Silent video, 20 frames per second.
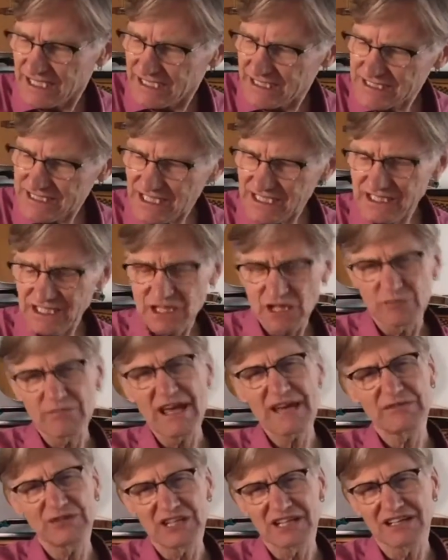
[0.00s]
He said,
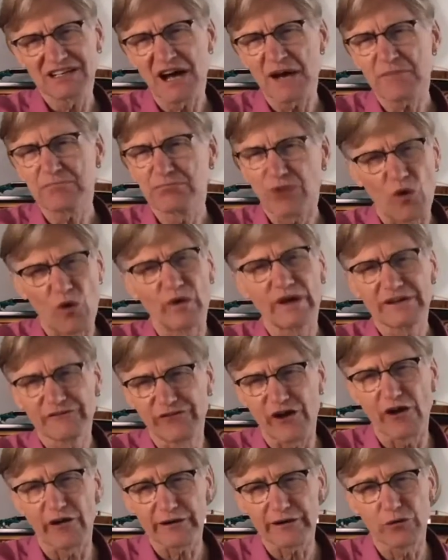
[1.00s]
maybe you're not bowing
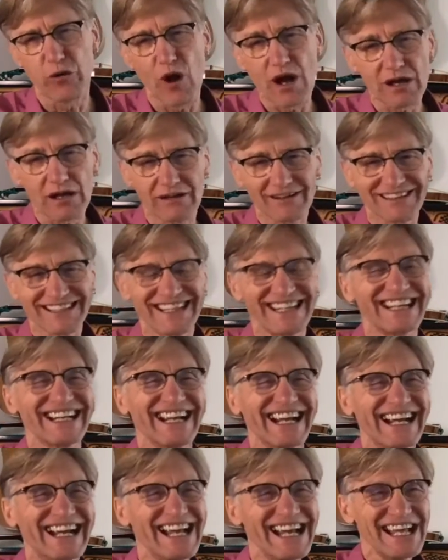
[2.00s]
very well.
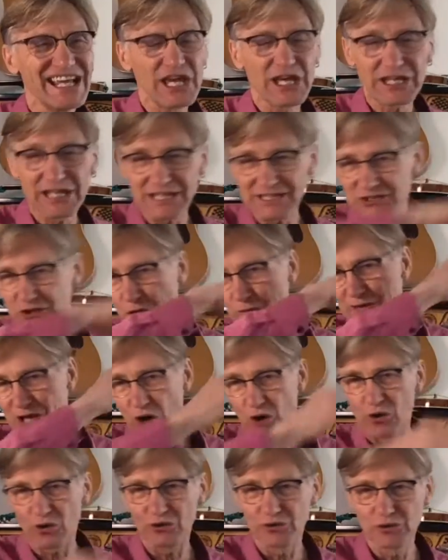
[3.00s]
He showed me
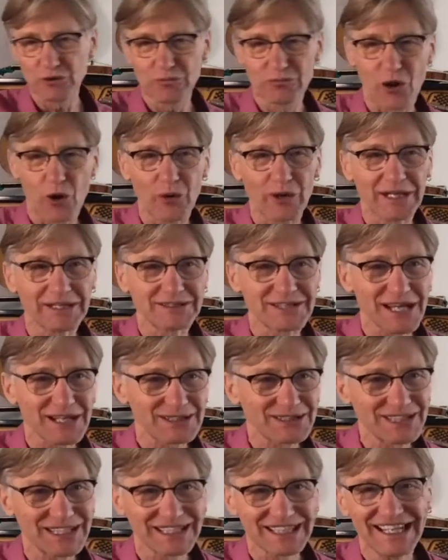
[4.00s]
a whole new bowing
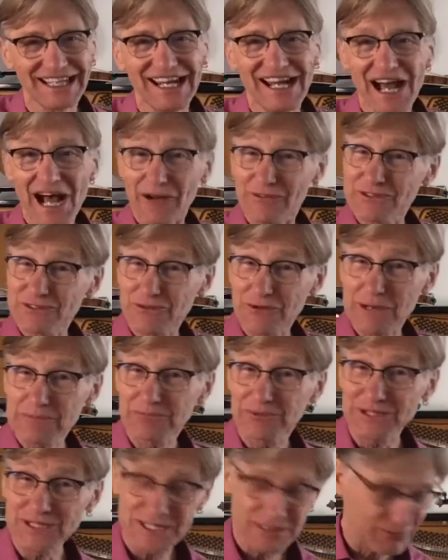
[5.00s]
technique. I was quite
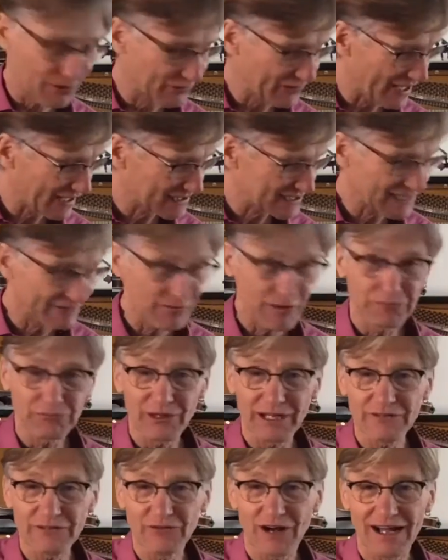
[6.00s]
pleased about that because I've been
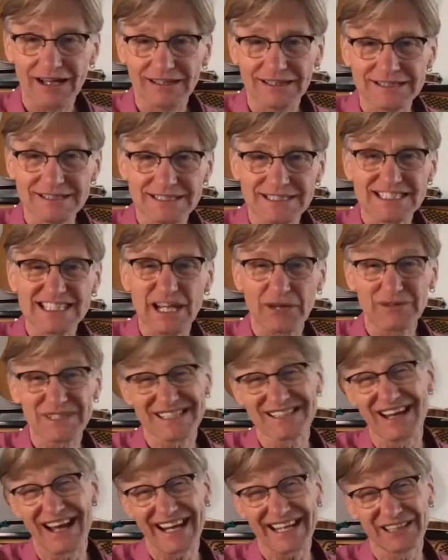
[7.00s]
playing violin since I
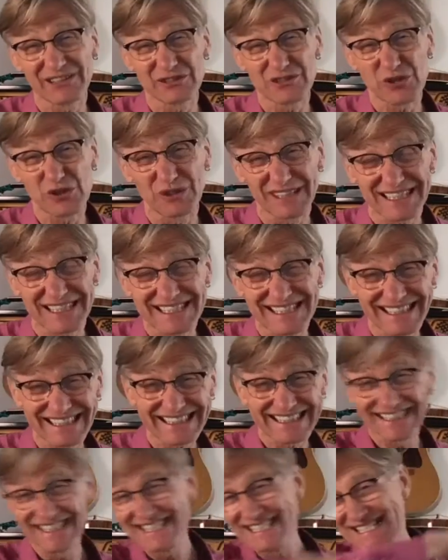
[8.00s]
was 9 years old. It's like,
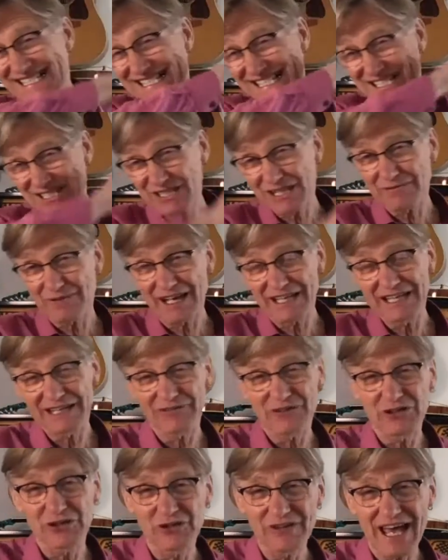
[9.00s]
how come I
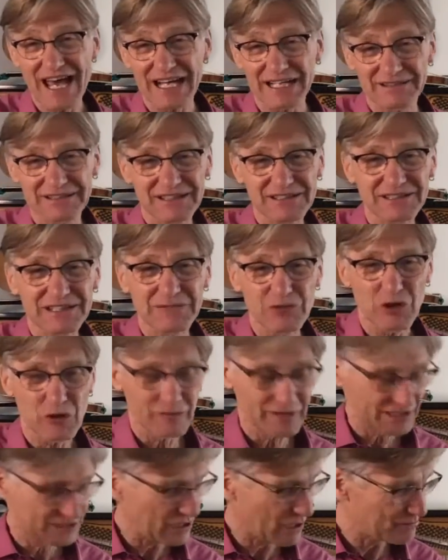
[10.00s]
never knew that? How come
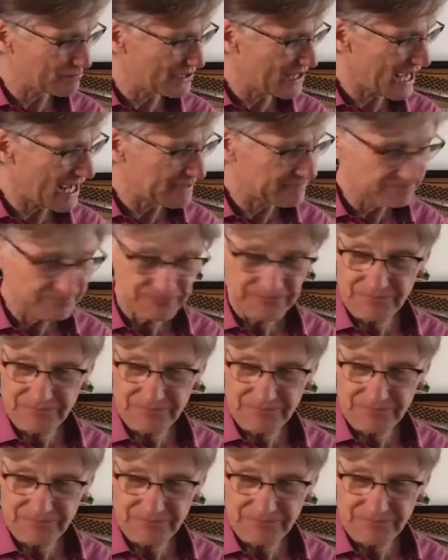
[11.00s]
nobody taught me that?